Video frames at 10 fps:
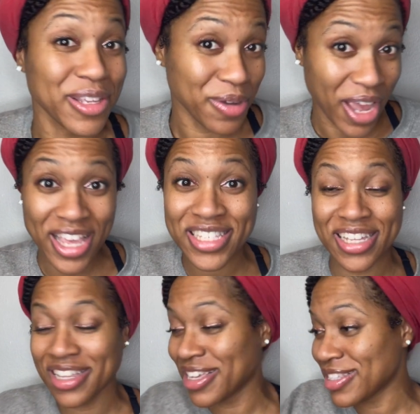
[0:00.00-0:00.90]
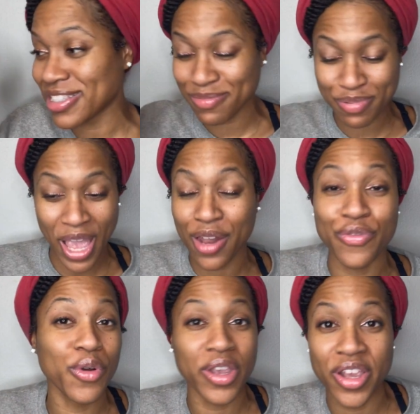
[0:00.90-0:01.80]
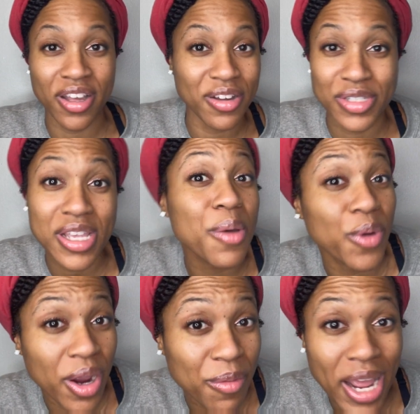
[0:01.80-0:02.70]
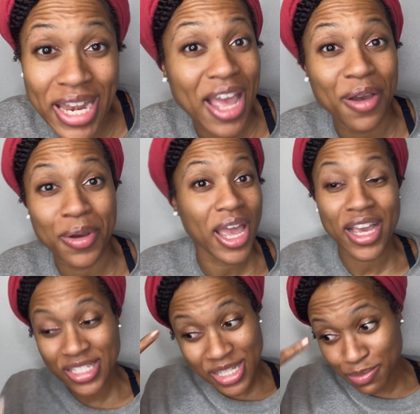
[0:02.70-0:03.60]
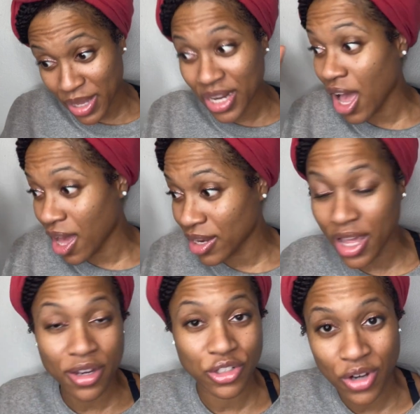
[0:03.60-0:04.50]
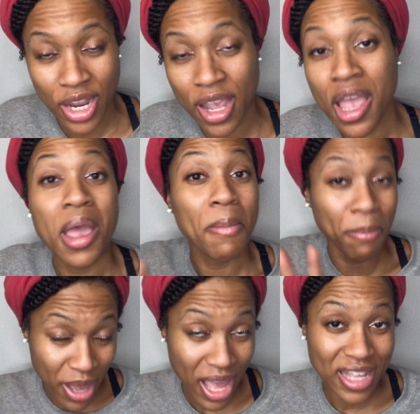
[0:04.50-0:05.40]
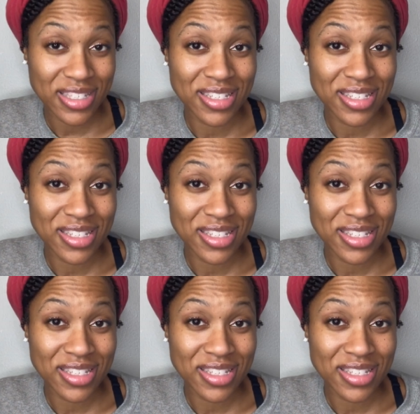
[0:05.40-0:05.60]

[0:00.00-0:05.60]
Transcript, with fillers: Okay. It's, it's in California or somewhere right now. Okay. Cause it's been gone down the drain, but